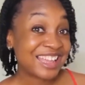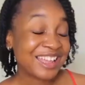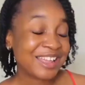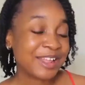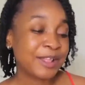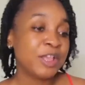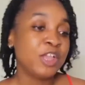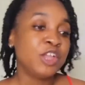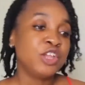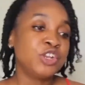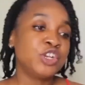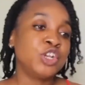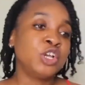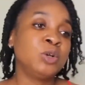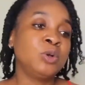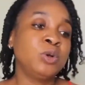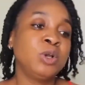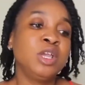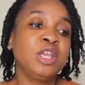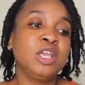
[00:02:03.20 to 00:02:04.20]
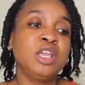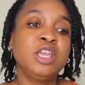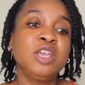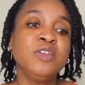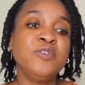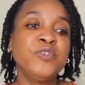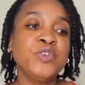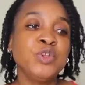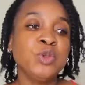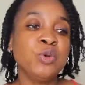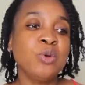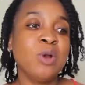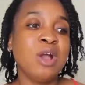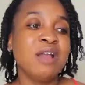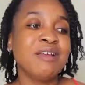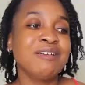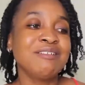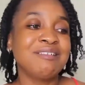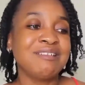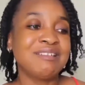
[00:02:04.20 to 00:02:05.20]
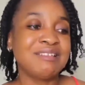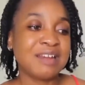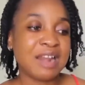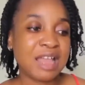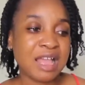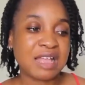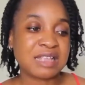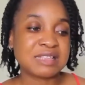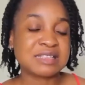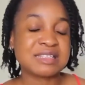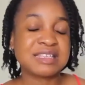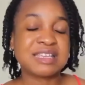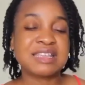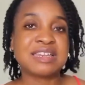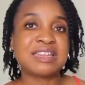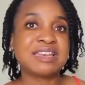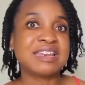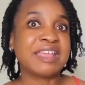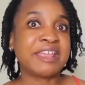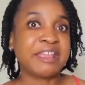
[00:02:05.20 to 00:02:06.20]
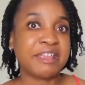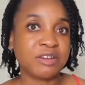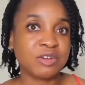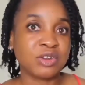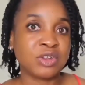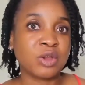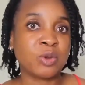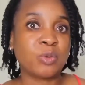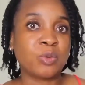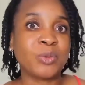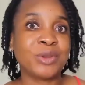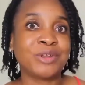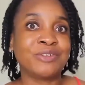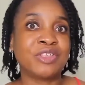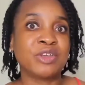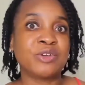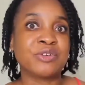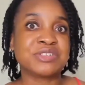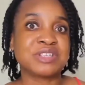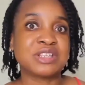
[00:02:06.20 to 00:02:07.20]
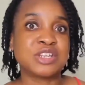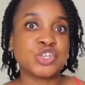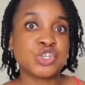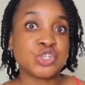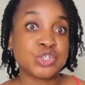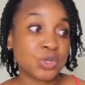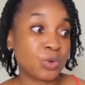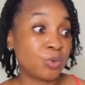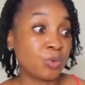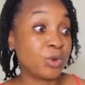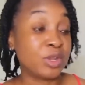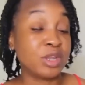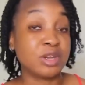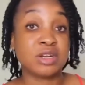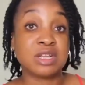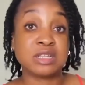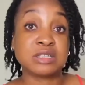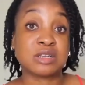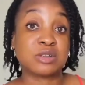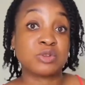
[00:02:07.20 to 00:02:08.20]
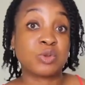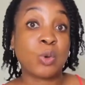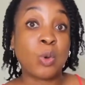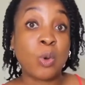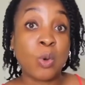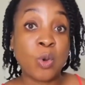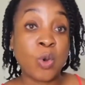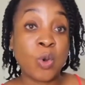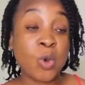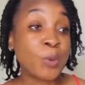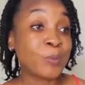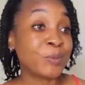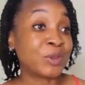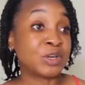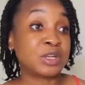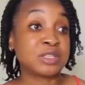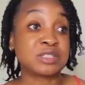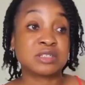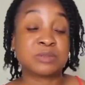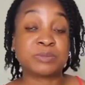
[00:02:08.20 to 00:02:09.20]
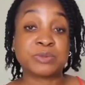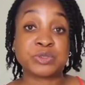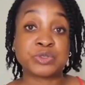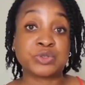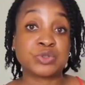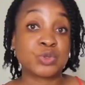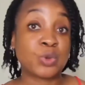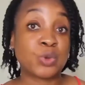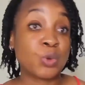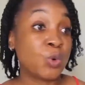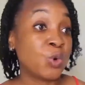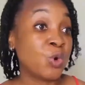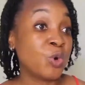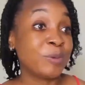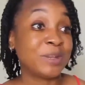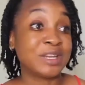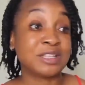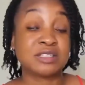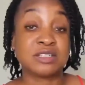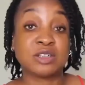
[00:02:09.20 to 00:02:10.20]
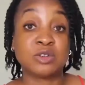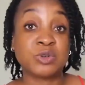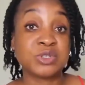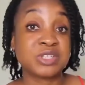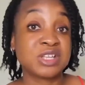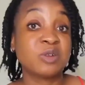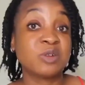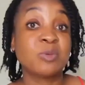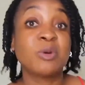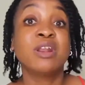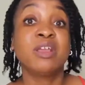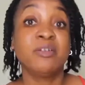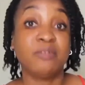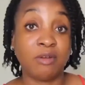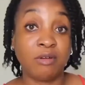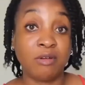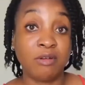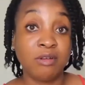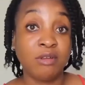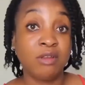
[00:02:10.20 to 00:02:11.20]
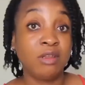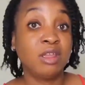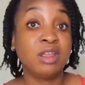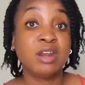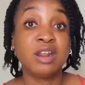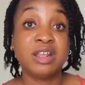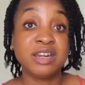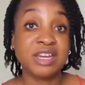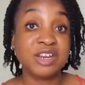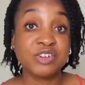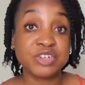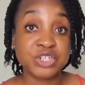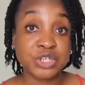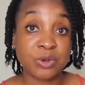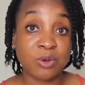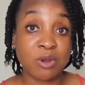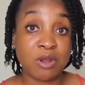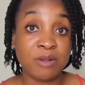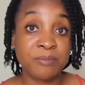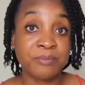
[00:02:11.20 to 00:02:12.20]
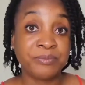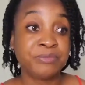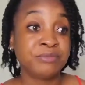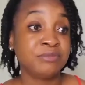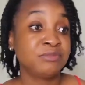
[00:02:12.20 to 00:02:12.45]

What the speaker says: Yeah. Now, if you are not in an area where there is any shower, you're not at home, you're not at the person's home, you're not in a hotel, whatever, you're not near a shower,